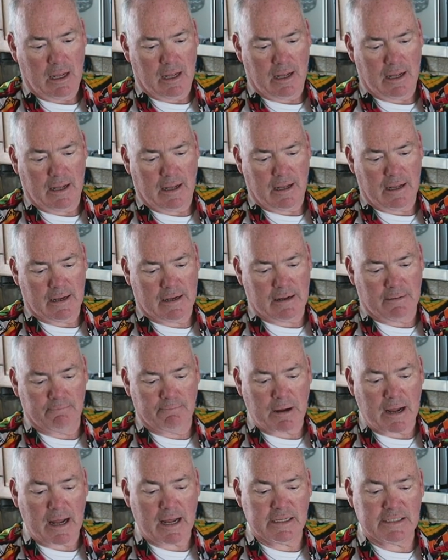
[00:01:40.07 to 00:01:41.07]
uh, a
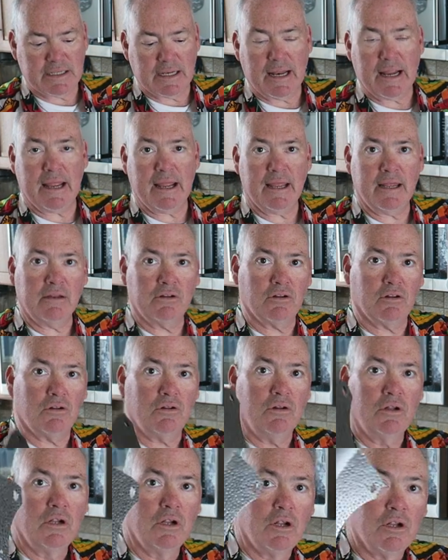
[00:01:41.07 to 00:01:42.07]
composite
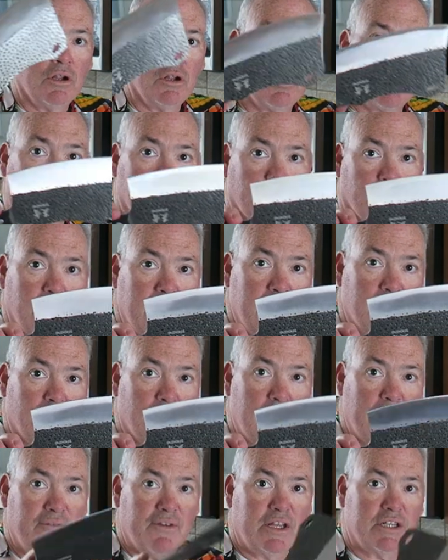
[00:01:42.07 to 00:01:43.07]
handle, three
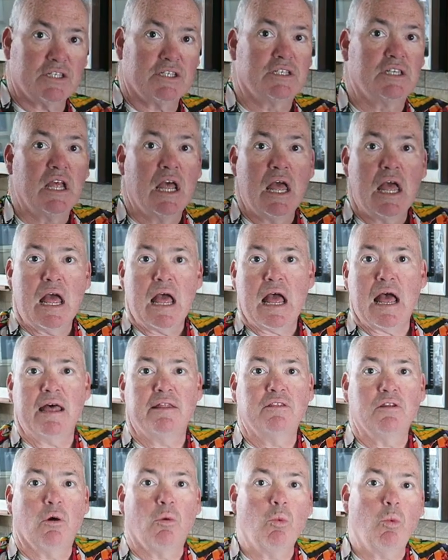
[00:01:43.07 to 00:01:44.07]
rivets,
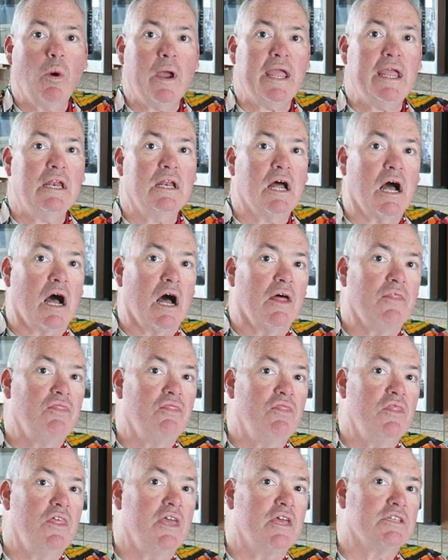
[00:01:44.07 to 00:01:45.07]
and the weight
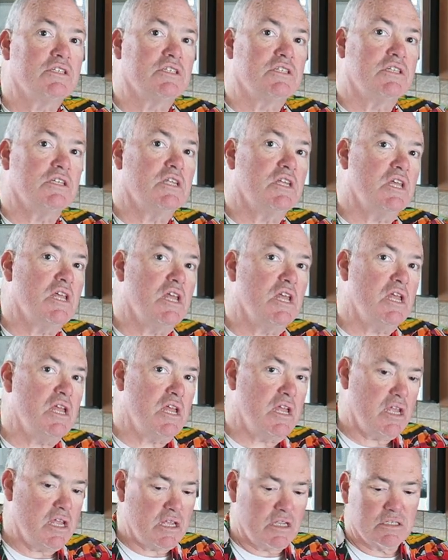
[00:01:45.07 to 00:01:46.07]
on this
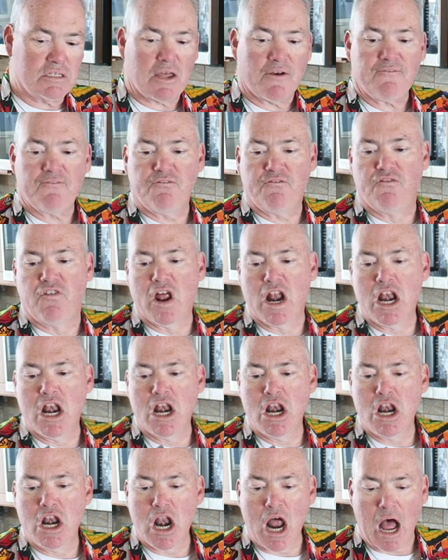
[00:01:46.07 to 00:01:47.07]
is
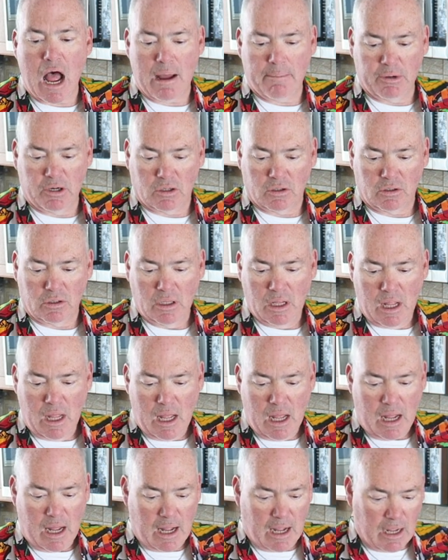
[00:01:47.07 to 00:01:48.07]
phenomenal.
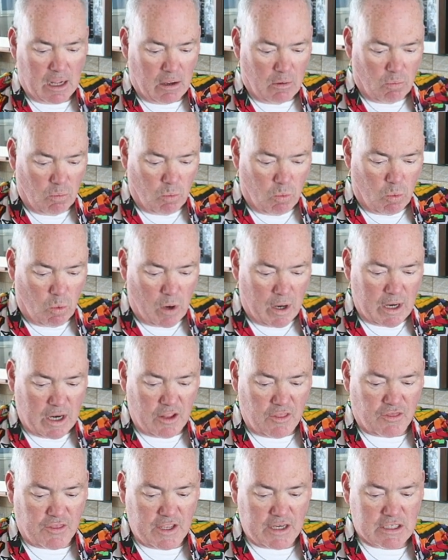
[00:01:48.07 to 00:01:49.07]
Uh, one of
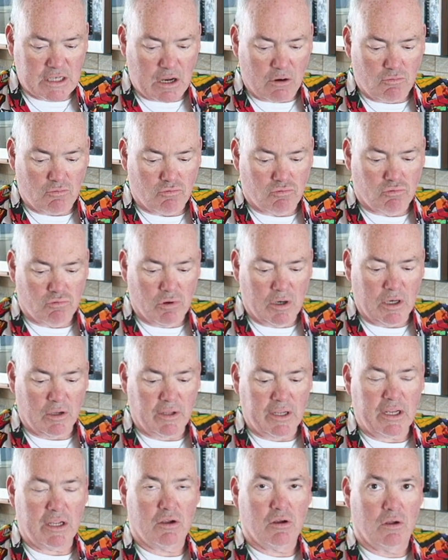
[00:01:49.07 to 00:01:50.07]
the things that
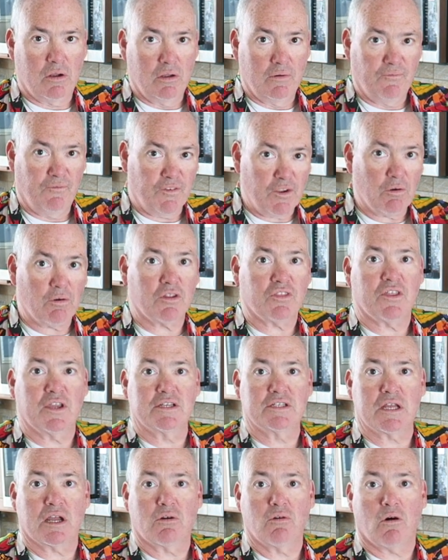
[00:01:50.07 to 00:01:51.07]
really, few of the
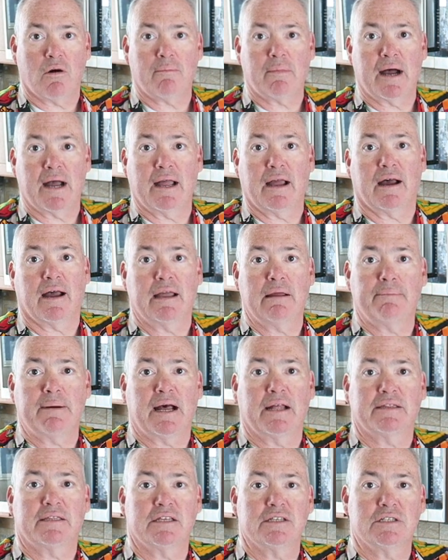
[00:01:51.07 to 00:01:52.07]
things that caught my eye
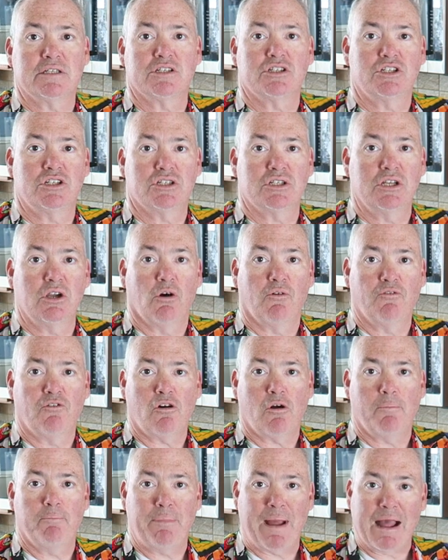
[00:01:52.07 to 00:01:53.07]
about this is just the
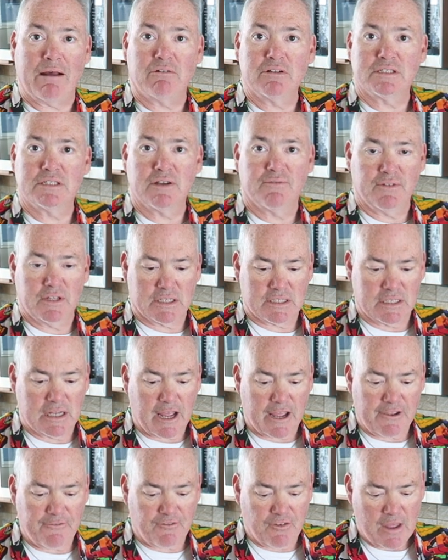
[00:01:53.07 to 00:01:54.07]
overall balance of this
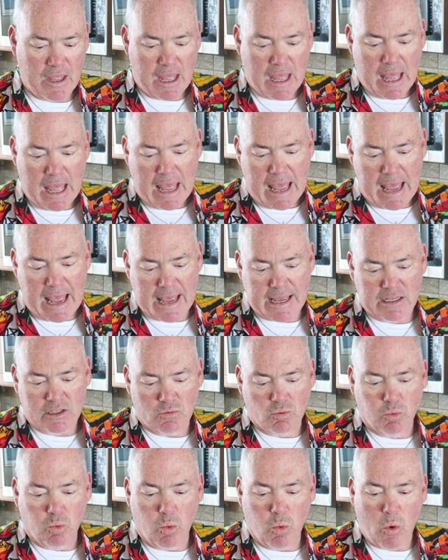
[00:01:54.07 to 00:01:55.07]
knife,
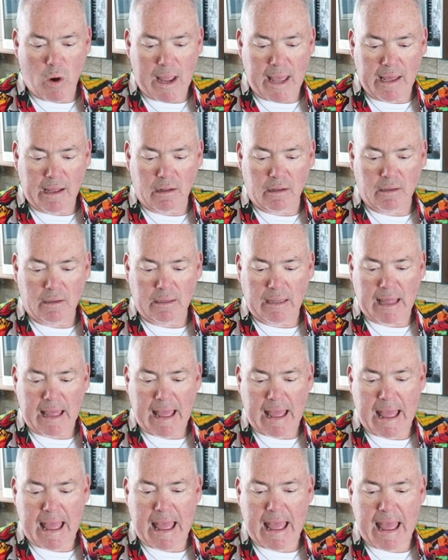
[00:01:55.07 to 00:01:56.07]
as well
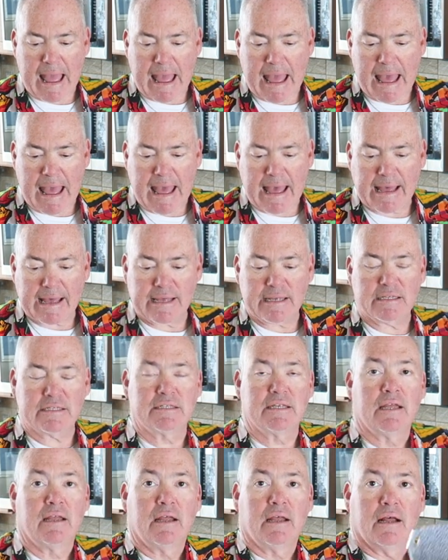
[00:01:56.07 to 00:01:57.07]

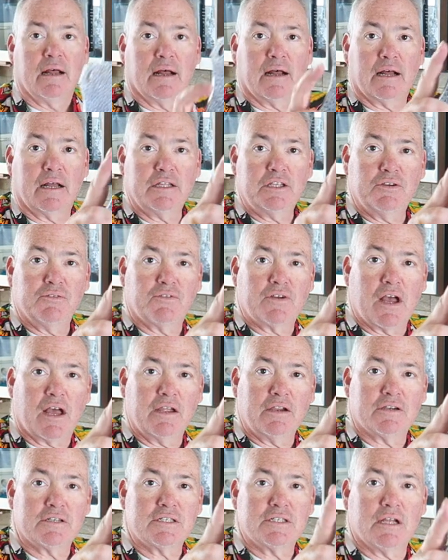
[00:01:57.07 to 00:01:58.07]
as uh, you've
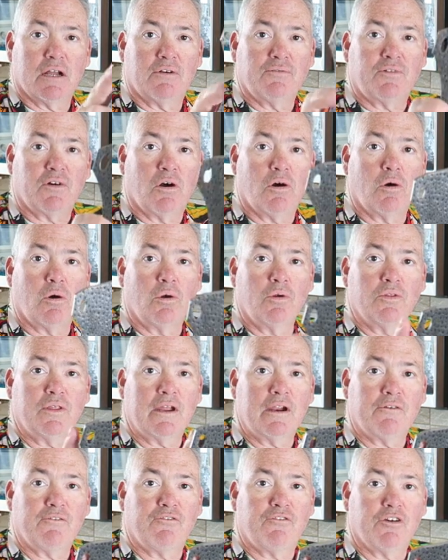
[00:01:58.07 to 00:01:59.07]
got yourself a hole
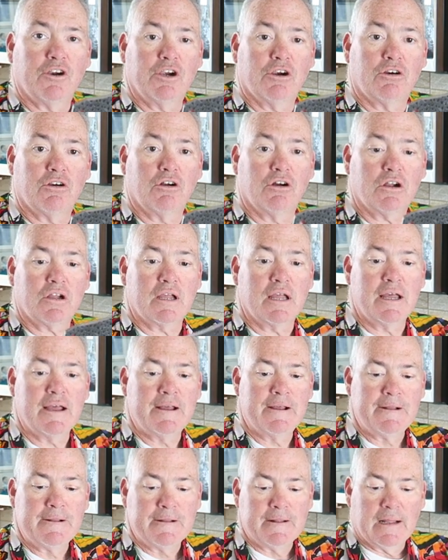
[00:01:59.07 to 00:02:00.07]
there for your hook.
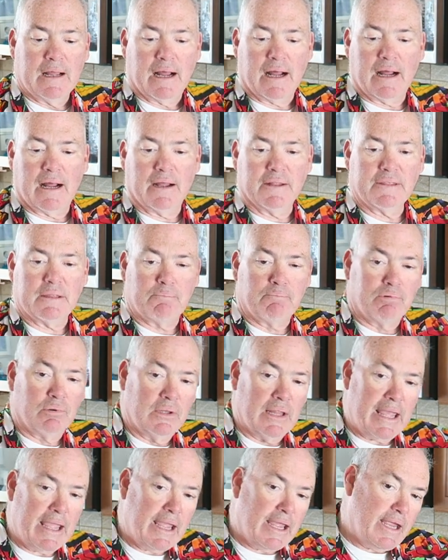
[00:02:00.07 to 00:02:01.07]
Uh, the
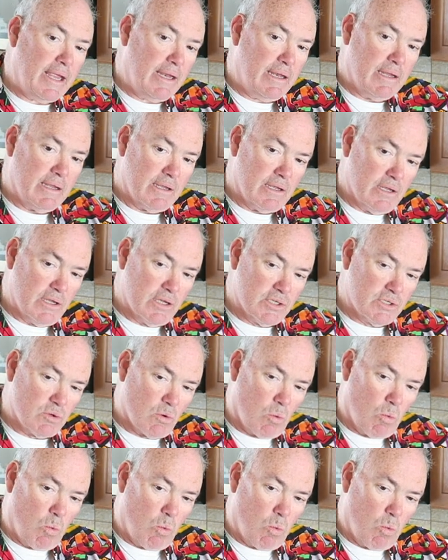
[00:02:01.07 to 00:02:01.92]
blade is